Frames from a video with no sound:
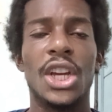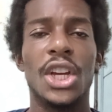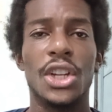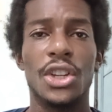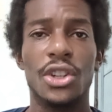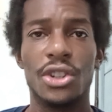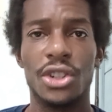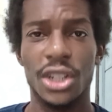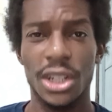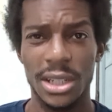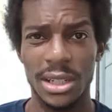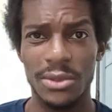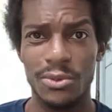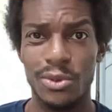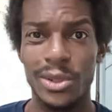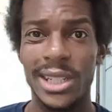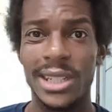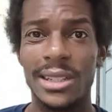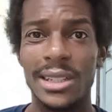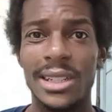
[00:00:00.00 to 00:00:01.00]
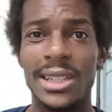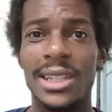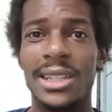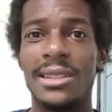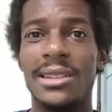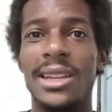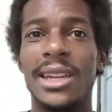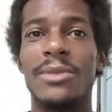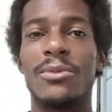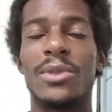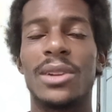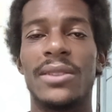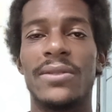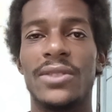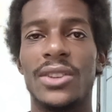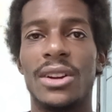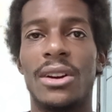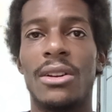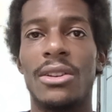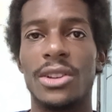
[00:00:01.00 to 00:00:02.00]
You're going to really need to get rid
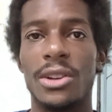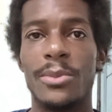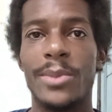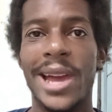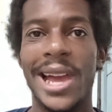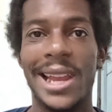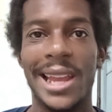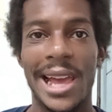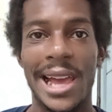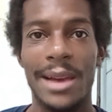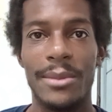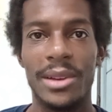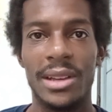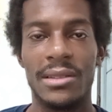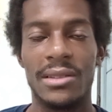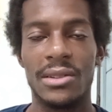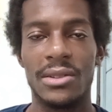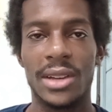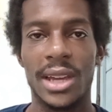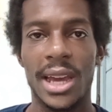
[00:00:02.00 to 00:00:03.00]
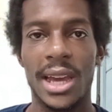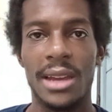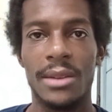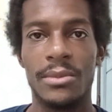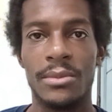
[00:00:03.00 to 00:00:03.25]
of all your bad habits, okay?